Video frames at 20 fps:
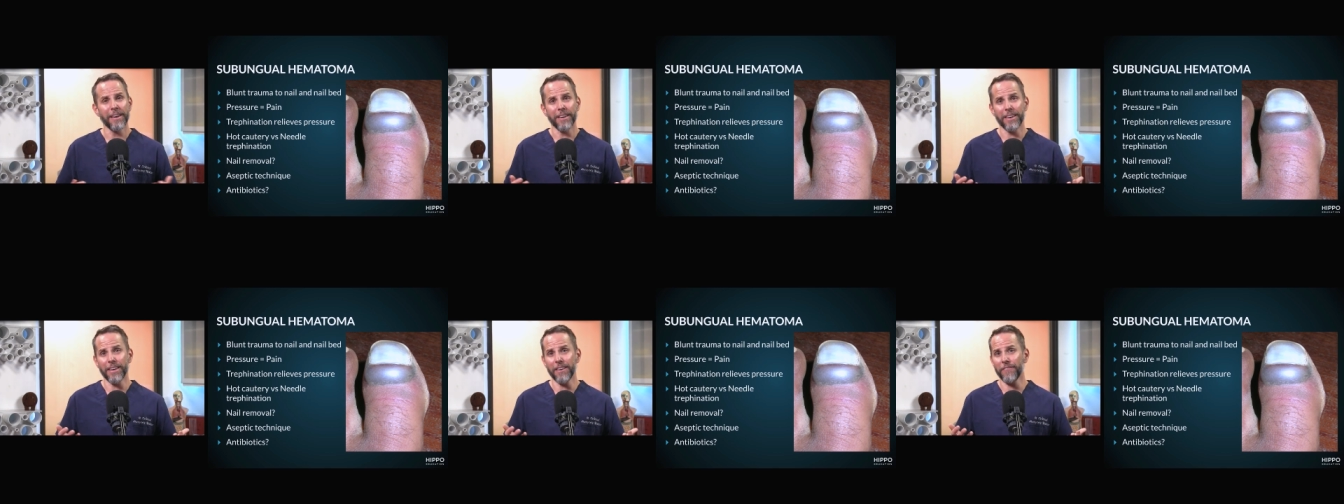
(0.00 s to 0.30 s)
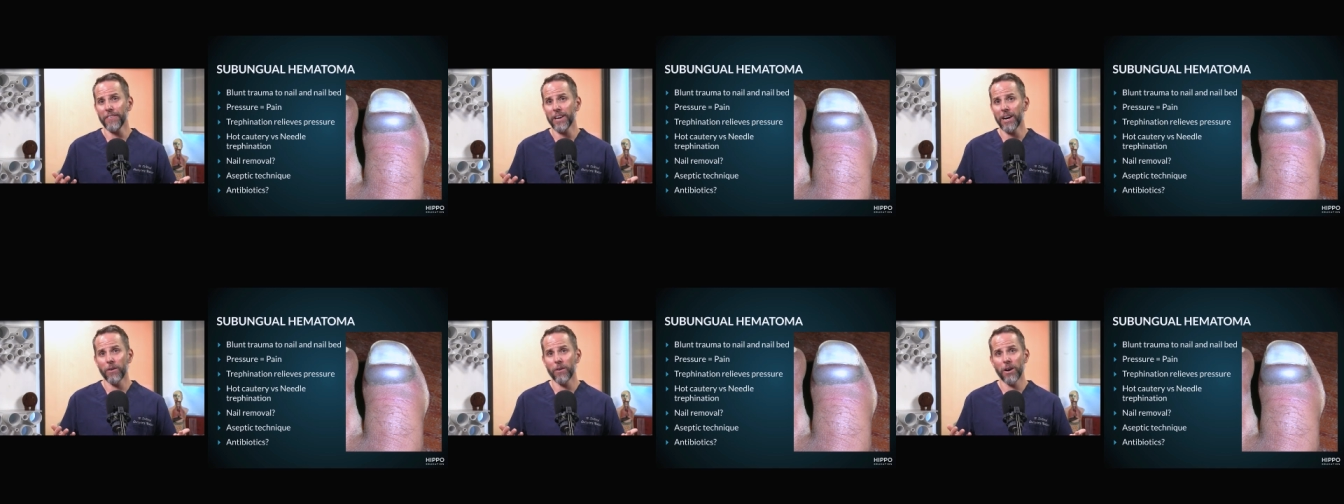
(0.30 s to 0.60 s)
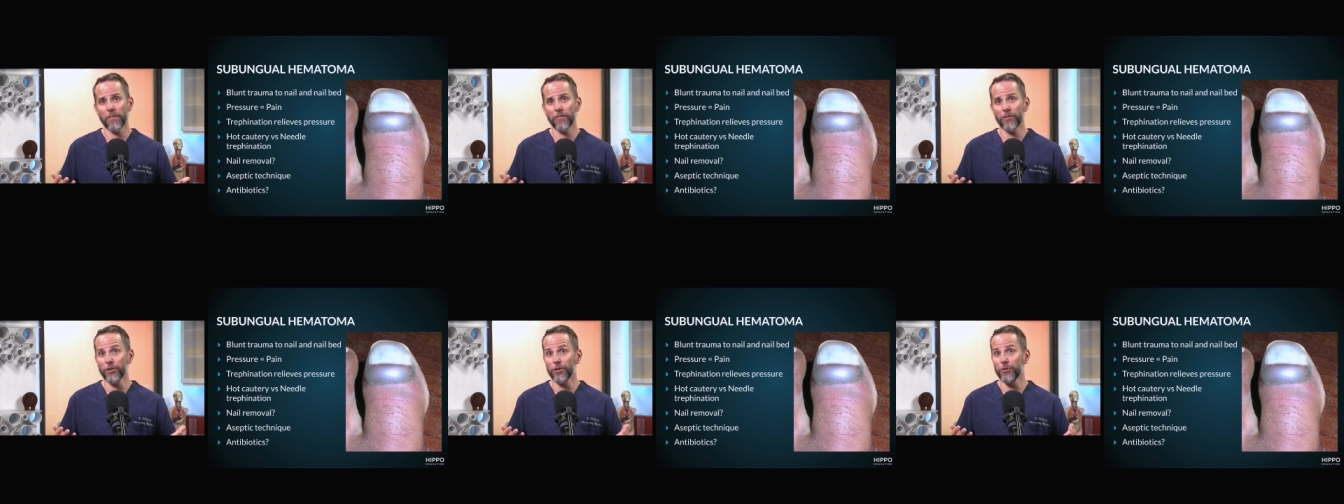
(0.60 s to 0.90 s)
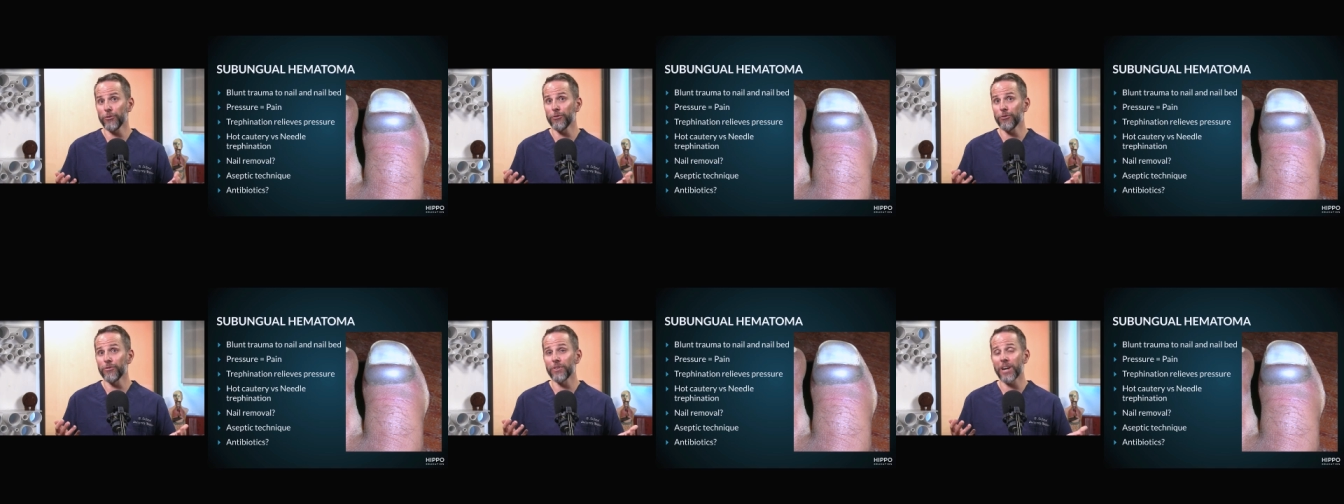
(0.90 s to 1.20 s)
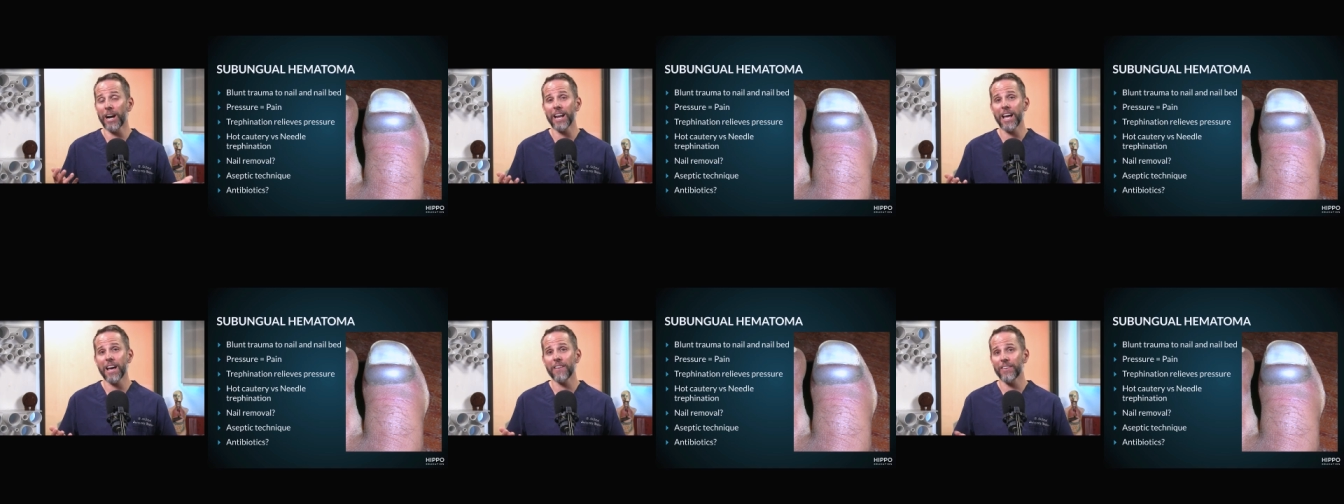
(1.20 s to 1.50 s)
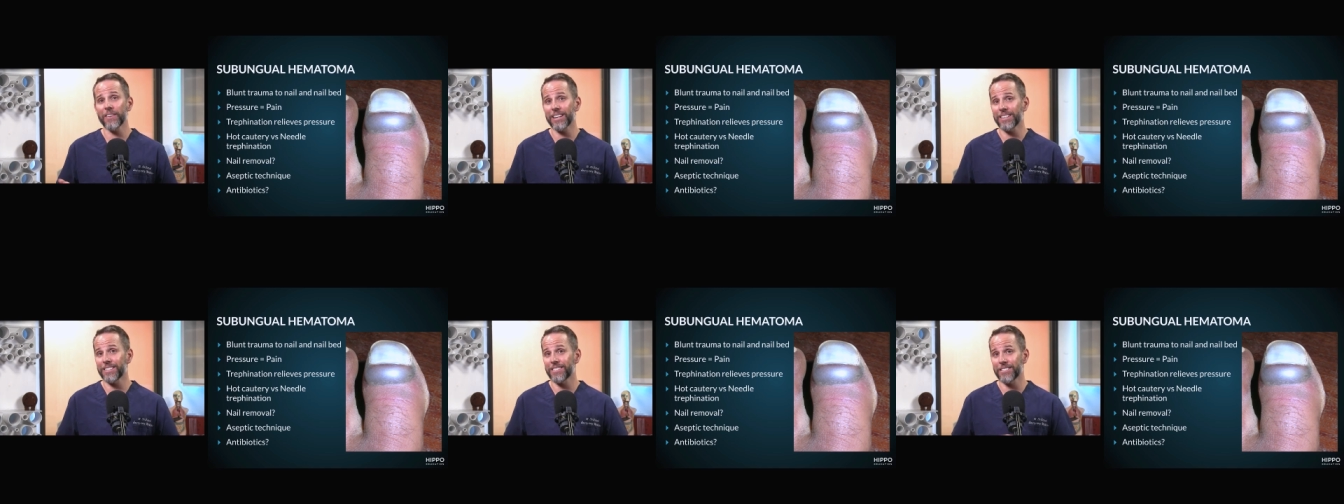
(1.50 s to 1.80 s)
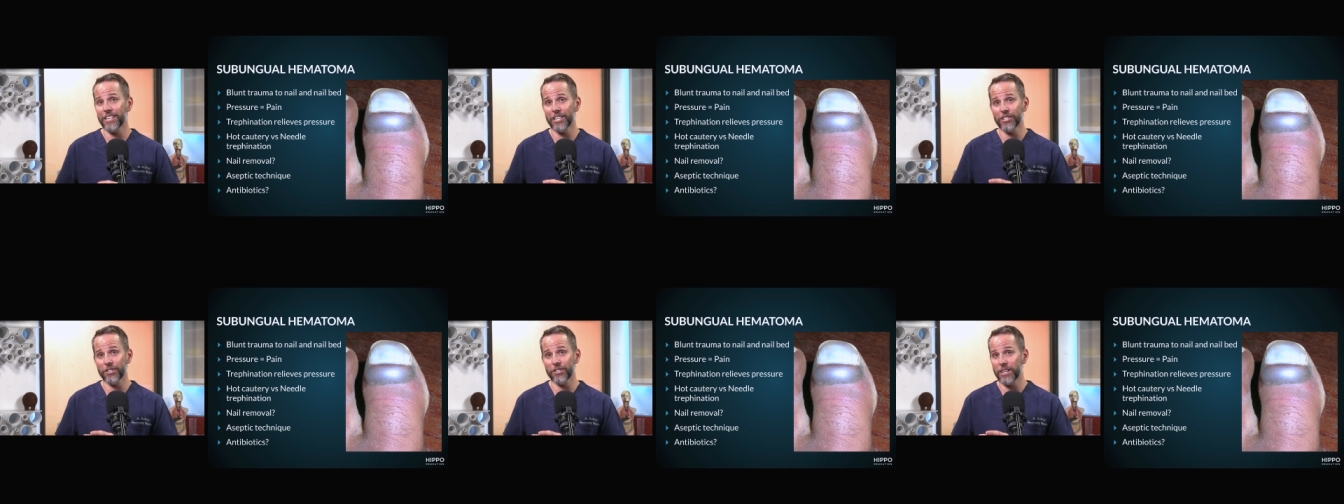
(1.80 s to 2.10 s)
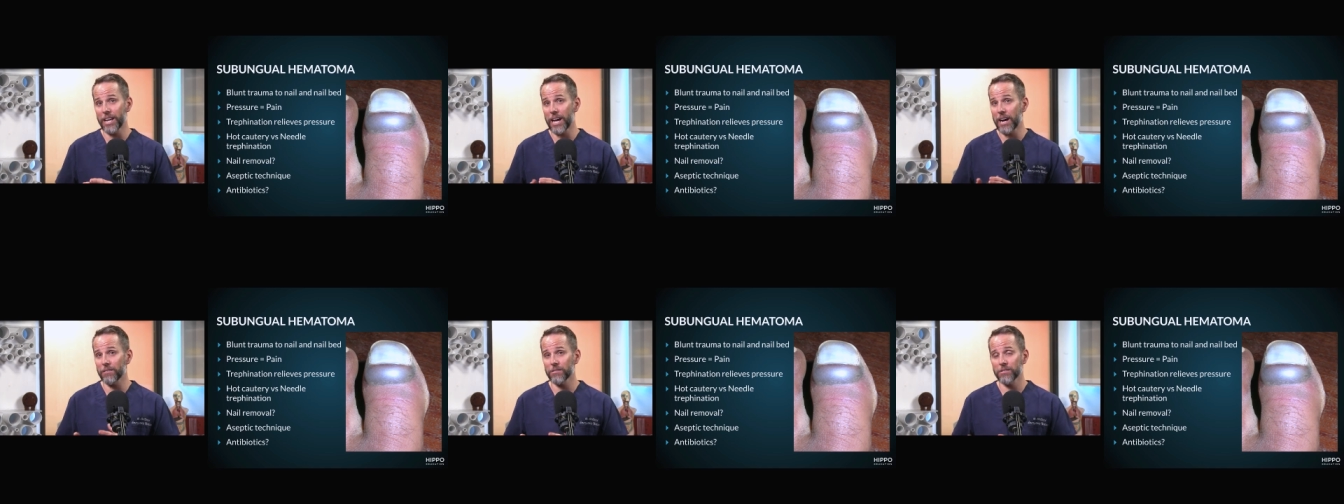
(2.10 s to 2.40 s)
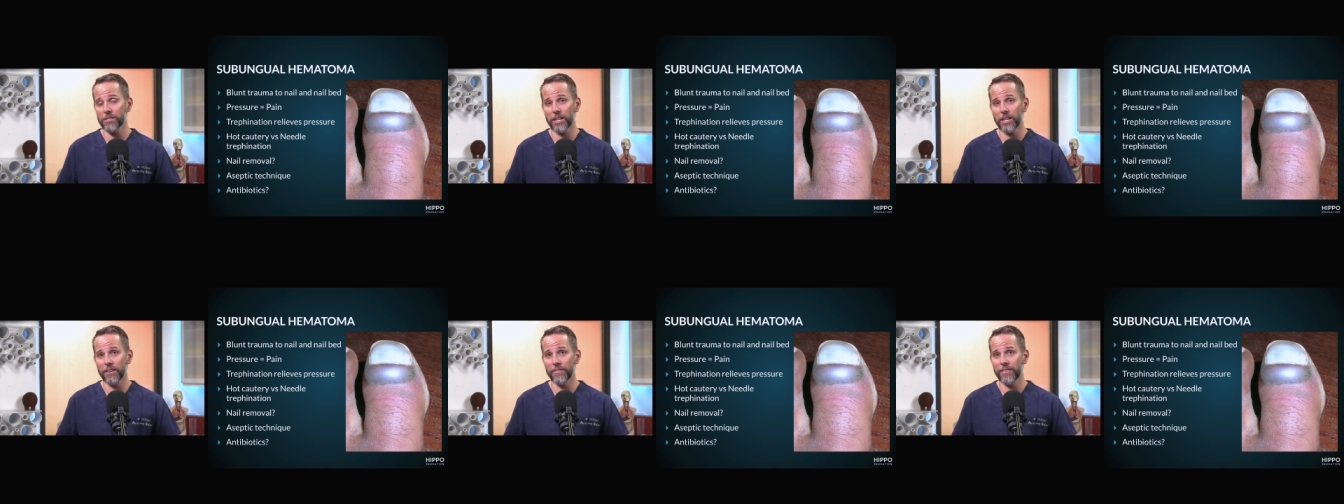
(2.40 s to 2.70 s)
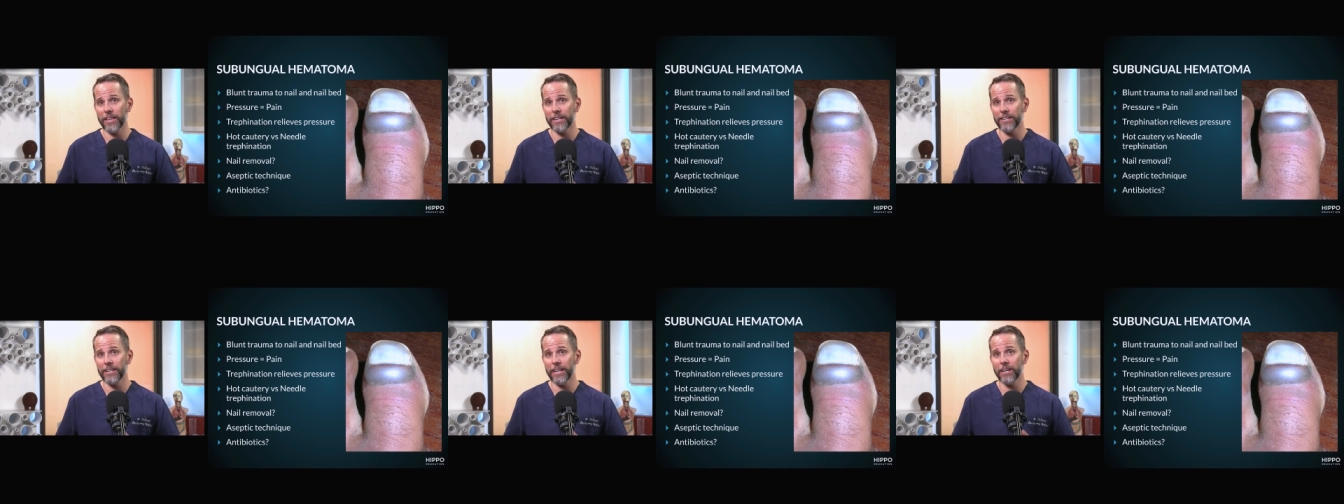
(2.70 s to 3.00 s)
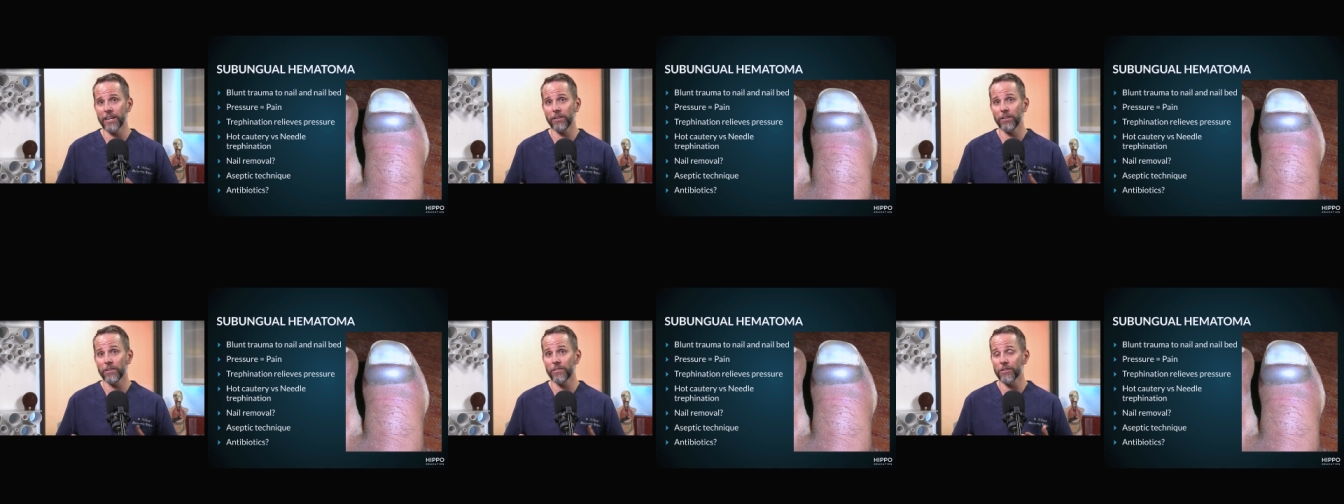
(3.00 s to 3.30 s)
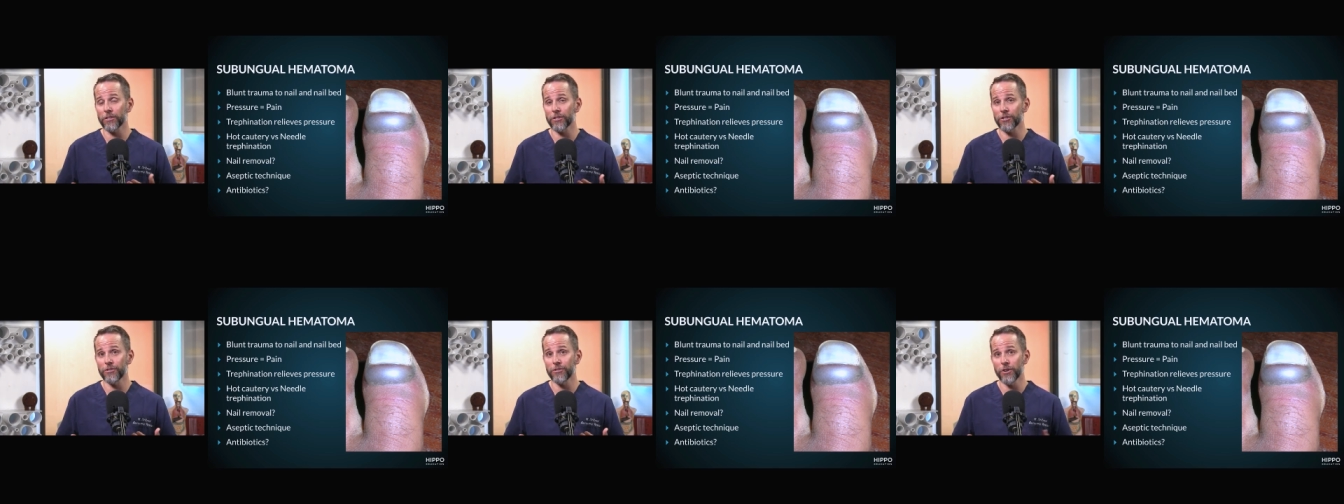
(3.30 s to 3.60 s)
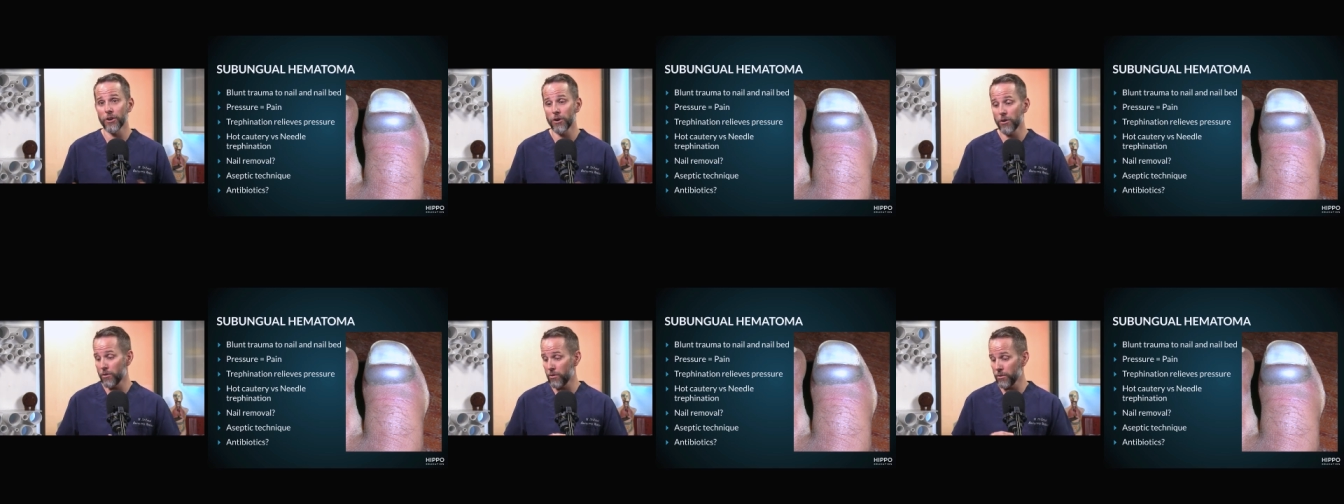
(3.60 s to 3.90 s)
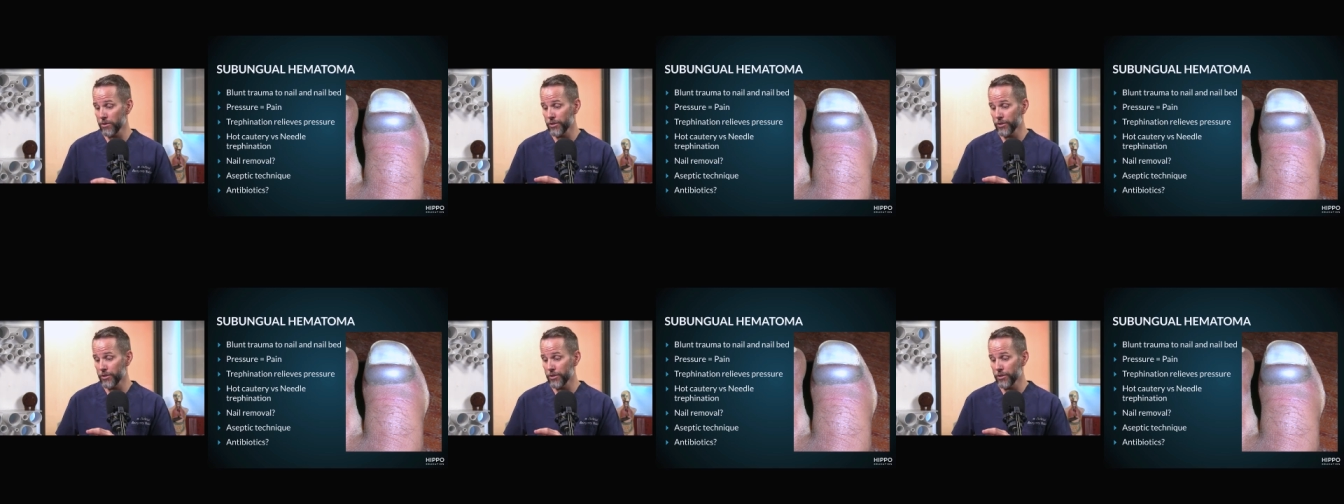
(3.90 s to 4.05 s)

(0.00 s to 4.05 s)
If, however, you do not have extension outside of that nail and there's no,